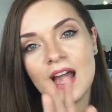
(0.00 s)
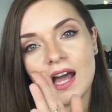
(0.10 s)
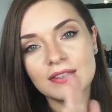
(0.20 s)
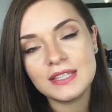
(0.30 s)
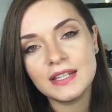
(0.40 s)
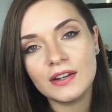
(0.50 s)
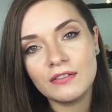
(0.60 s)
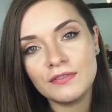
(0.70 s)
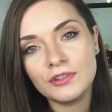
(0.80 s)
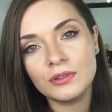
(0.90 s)
I seen
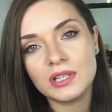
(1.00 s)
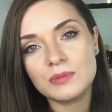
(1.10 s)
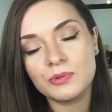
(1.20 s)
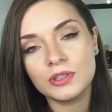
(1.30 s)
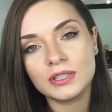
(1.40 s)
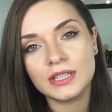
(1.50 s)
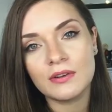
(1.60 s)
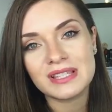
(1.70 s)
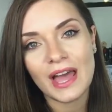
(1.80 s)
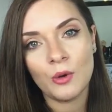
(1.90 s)
her review on this product and
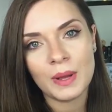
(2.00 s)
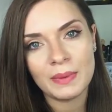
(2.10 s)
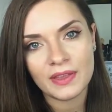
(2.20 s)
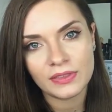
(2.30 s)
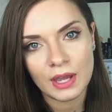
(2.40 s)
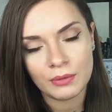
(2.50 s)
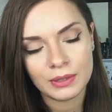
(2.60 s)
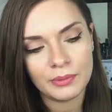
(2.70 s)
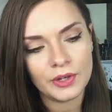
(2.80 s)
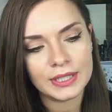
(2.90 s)
I was like, oh my birthday, I want
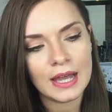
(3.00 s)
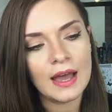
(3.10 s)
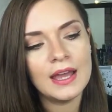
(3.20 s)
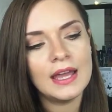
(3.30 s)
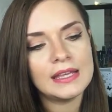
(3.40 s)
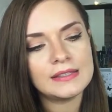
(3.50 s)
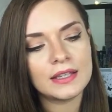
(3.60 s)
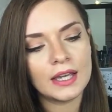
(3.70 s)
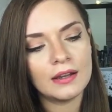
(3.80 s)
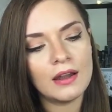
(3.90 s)
to buy that. It's the
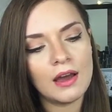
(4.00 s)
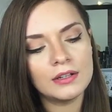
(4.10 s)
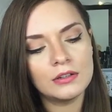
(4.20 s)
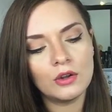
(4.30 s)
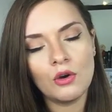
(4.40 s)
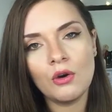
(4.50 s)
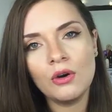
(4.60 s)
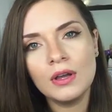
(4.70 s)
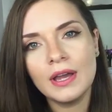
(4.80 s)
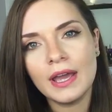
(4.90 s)
Guerlain Law.